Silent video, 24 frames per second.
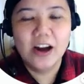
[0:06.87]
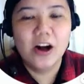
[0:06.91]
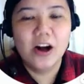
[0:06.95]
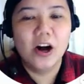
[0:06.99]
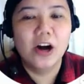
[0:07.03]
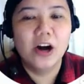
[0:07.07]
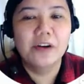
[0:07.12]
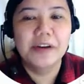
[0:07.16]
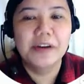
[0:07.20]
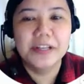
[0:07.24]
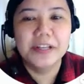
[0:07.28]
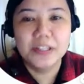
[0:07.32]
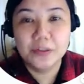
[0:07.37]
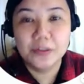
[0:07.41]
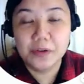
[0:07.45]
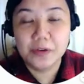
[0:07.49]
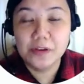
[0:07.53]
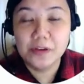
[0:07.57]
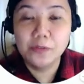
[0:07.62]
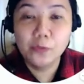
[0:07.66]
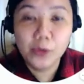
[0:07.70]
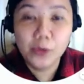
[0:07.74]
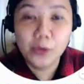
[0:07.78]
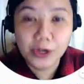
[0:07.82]
All right, so
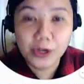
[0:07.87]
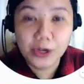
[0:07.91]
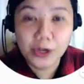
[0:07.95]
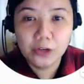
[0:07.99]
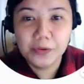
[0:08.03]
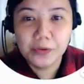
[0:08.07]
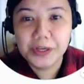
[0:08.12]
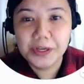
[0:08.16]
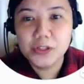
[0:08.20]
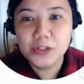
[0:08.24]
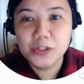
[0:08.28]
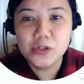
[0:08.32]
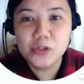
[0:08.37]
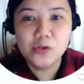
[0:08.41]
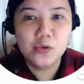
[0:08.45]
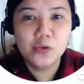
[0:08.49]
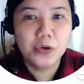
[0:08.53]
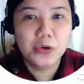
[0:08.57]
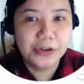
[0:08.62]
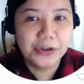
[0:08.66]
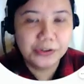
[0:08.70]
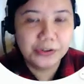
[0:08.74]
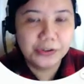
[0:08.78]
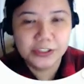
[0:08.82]
if we are going to
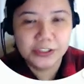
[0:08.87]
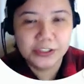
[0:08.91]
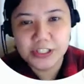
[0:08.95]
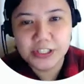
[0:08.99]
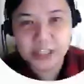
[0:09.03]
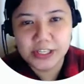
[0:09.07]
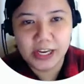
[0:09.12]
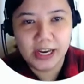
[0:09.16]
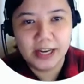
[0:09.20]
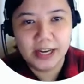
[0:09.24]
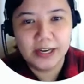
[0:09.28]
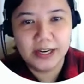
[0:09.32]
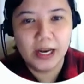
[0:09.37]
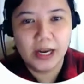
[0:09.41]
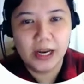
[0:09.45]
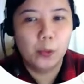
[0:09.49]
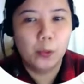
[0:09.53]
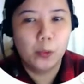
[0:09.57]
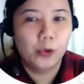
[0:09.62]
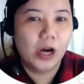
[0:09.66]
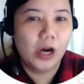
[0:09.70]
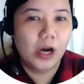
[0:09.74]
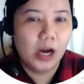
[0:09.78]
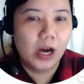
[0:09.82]
understand
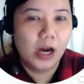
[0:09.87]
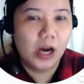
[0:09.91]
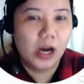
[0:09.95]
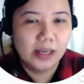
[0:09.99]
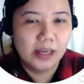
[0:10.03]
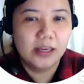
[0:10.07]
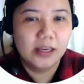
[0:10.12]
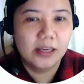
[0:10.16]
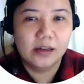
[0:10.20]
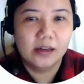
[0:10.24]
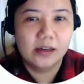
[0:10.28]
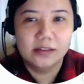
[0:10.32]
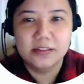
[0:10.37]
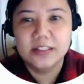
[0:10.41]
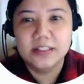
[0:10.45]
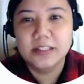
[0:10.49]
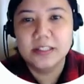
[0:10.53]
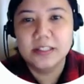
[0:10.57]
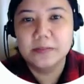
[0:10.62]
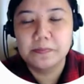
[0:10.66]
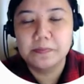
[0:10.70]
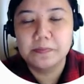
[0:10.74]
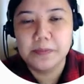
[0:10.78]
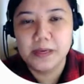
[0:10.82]
our IELTS
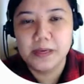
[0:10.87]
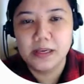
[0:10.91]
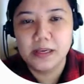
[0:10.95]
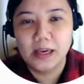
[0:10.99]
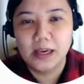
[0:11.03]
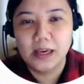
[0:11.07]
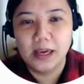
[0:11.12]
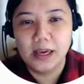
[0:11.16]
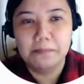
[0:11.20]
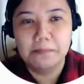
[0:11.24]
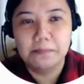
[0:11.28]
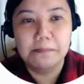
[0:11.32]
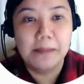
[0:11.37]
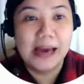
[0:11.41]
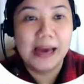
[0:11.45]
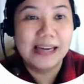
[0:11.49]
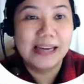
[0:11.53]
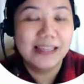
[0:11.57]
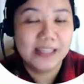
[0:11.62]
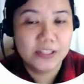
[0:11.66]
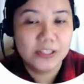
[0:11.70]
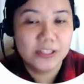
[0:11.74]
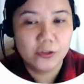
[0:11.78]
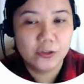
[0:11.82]
speaking band
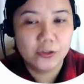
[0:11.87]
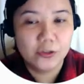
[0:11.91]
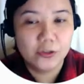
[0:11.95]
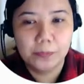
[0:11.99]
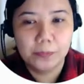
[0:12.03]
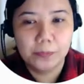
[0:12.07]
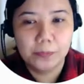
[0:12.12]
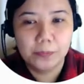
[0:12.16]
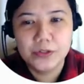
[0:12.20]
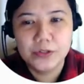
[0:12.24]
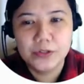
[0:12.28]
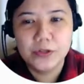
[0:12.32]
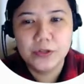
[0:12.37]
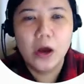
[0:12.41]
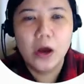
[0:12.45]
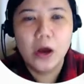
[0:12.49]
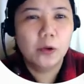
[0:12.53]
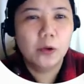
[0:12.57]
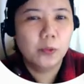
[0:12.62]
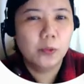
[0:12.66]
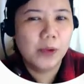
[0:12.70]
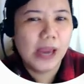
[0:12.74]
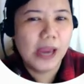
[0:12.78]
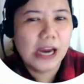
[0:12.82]
descriptors,
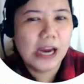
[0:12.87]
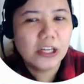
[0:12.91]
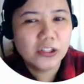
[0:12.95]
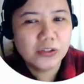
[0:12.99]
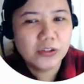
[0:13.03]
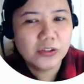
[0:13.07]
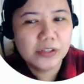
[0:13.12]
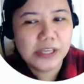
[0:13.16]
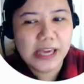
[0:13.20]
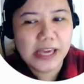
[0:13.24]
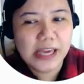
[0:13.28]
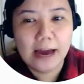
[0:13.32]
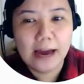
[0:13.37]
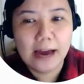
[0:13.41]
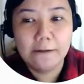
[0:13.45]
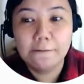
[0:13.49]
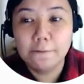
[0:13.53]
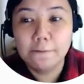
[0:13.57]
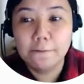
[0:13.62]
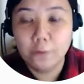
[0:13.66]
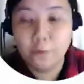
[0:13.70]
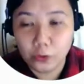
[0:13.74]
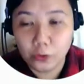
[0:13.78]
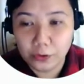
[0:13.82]
we actually have
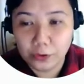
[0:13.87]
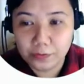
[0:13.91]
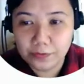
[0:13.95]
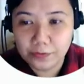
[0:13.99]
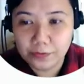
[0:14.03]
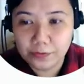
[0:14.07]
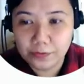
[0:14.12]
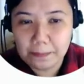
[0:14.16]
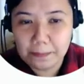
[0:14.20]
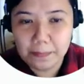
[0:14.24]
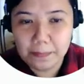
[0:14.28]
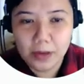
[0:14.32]
four of them.